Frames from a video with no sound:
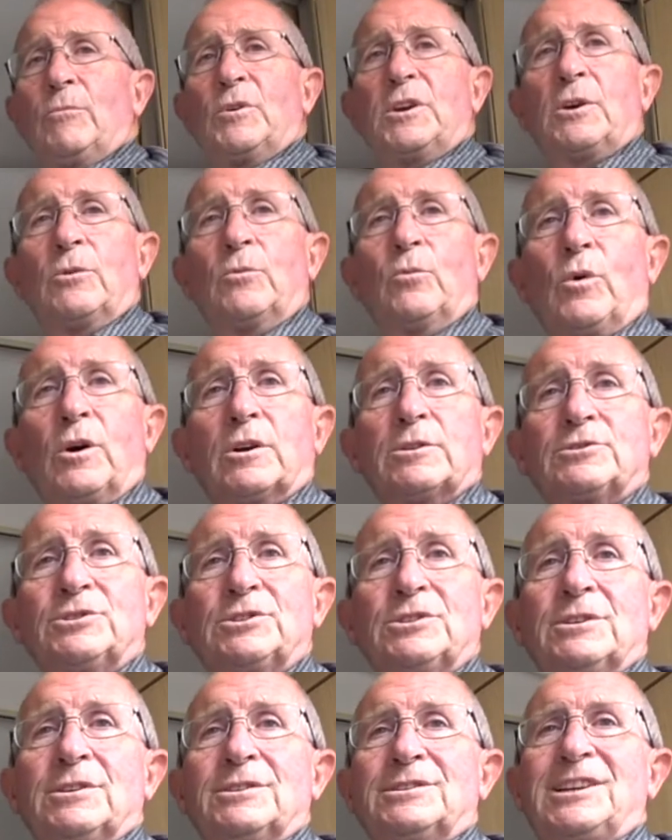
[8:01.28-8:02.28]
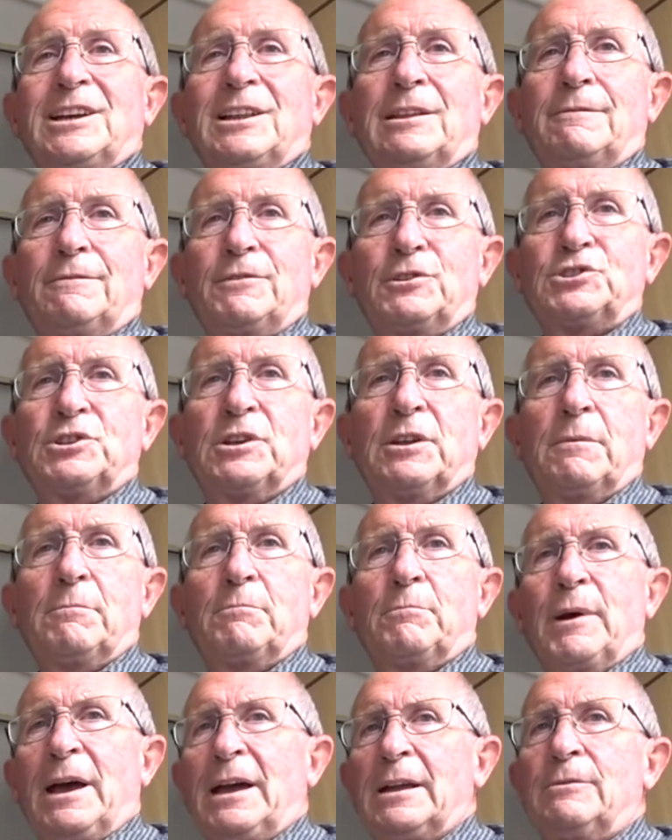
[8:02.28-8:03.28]
we can watch television
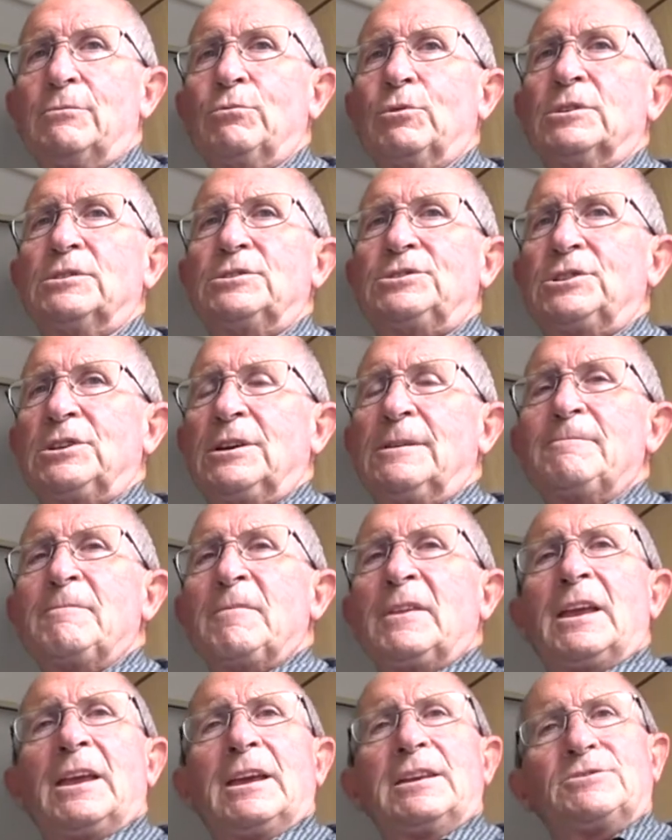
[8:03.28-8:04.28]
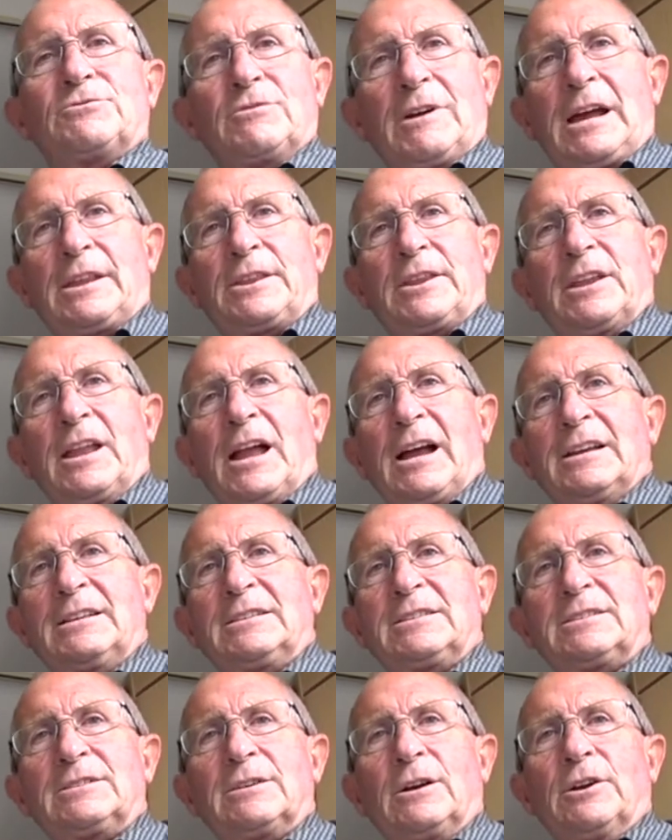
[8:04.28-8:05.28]
in bed, which is rather
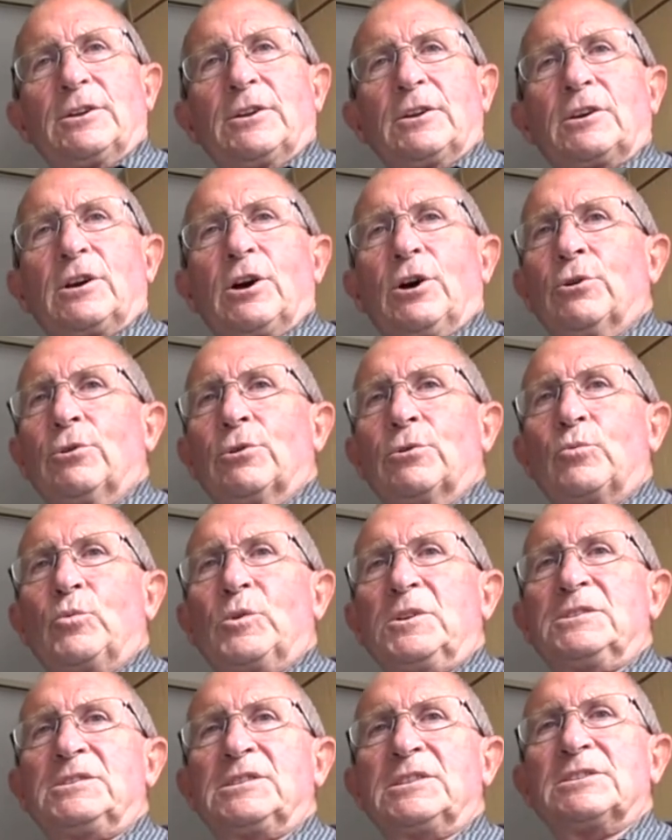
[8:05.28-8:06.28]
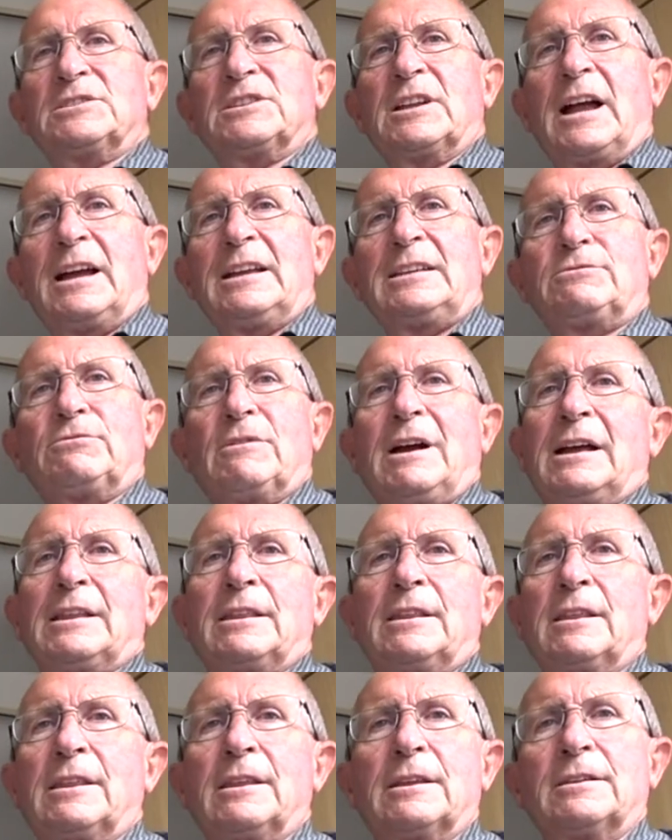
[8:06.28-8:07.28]
nice on a cold winter's night.
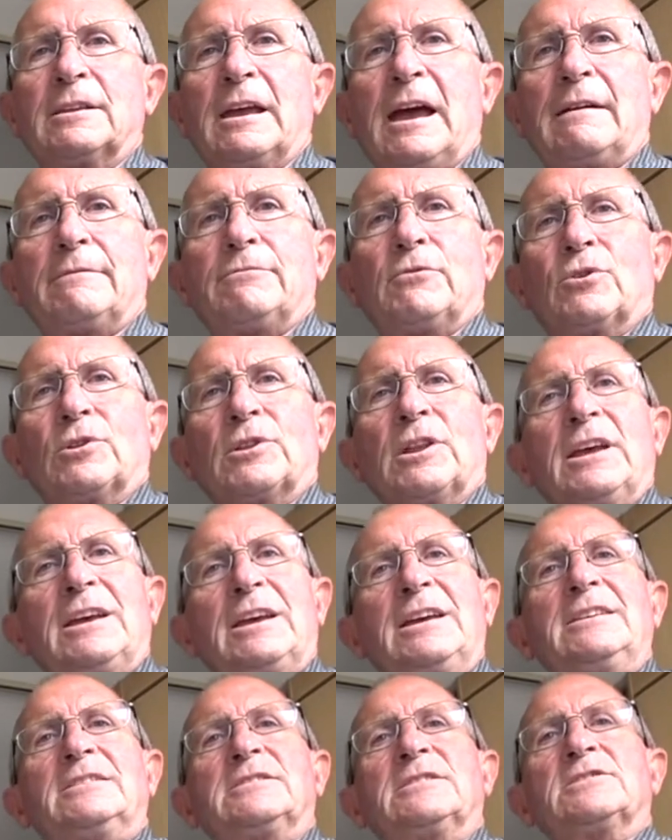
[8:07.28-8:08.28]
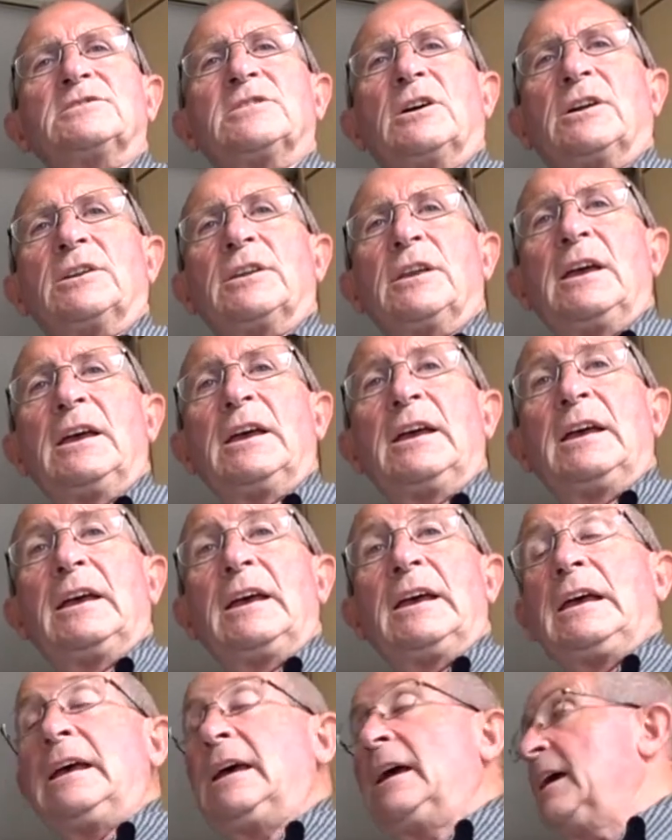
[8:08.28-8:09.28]
Rather than have all the heaters on,
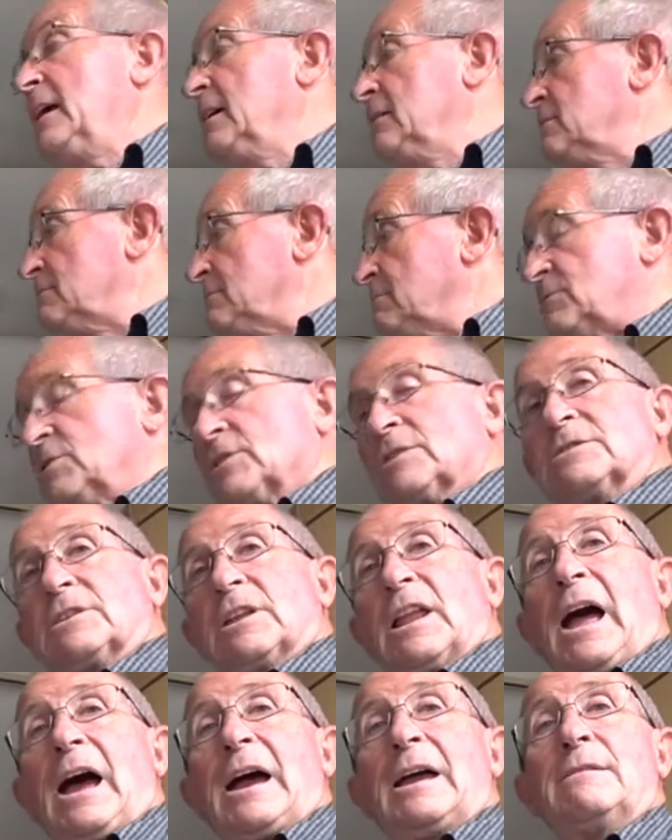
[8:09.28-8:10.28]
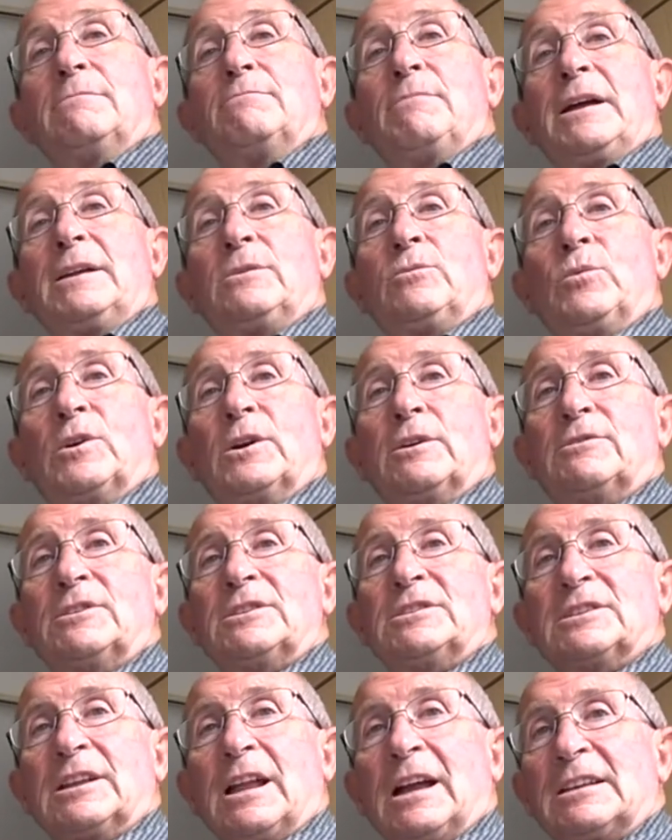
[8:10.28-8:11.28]
just lie in bed where
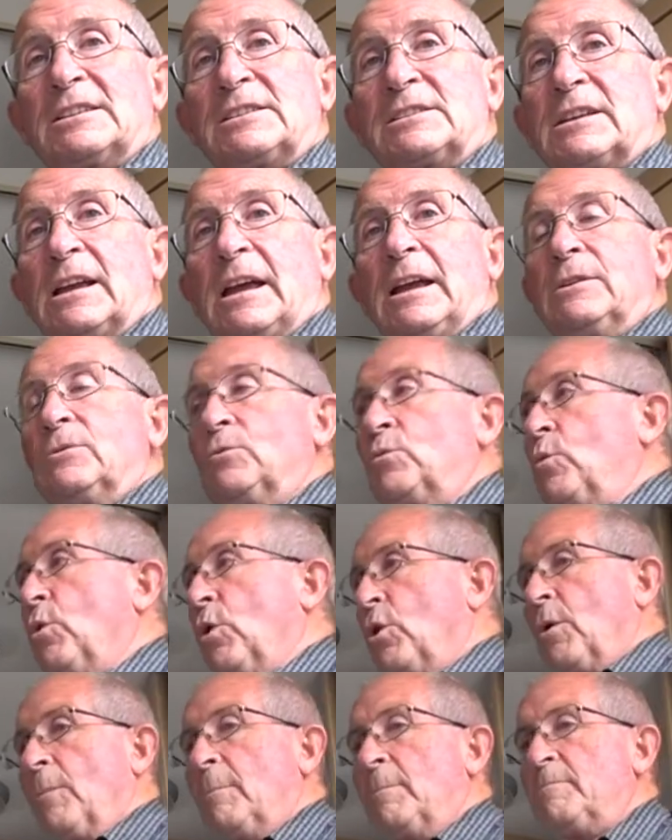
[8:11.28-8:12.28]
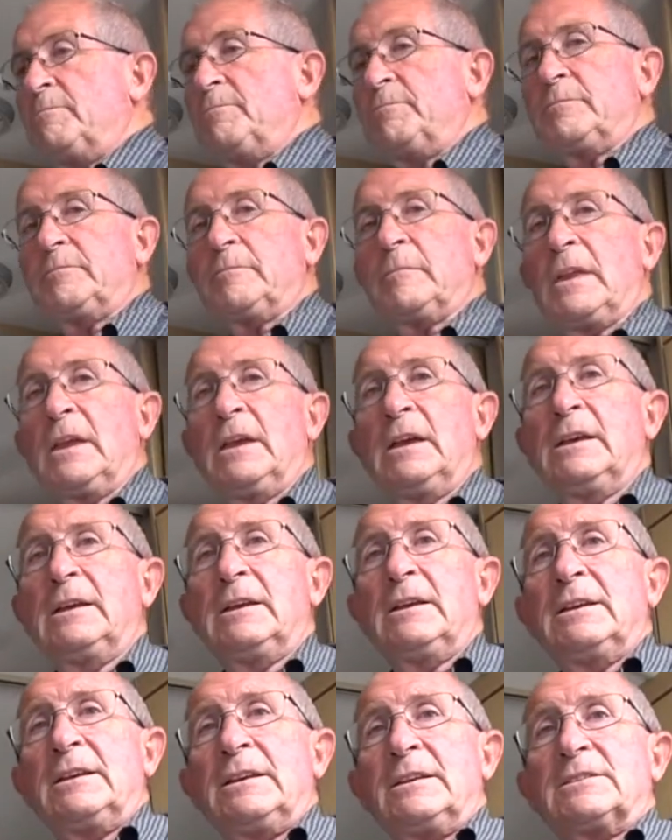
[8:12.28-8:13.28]
it's nice and warm.
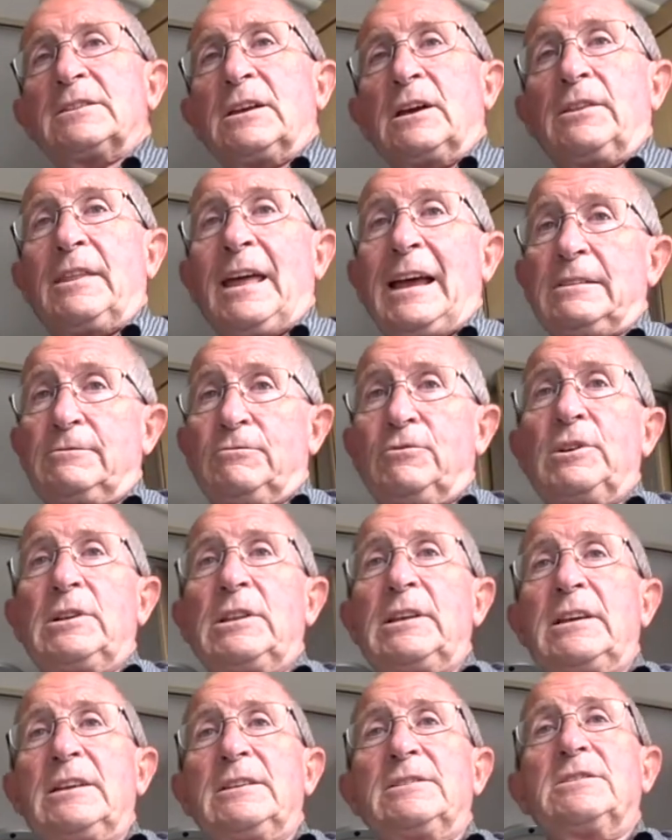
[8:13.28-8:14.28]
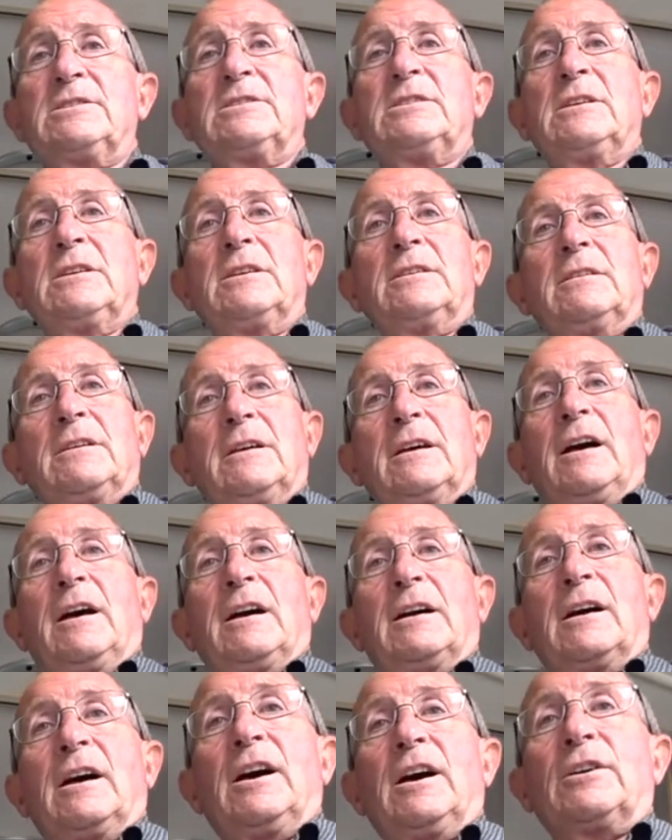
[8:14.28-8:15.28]
So that really is
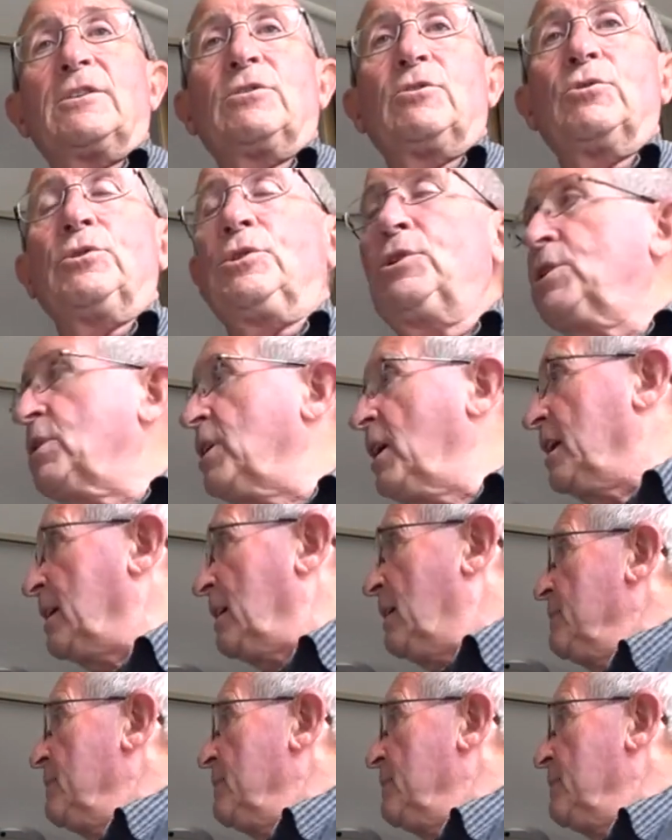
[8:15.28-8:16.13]
a good thing.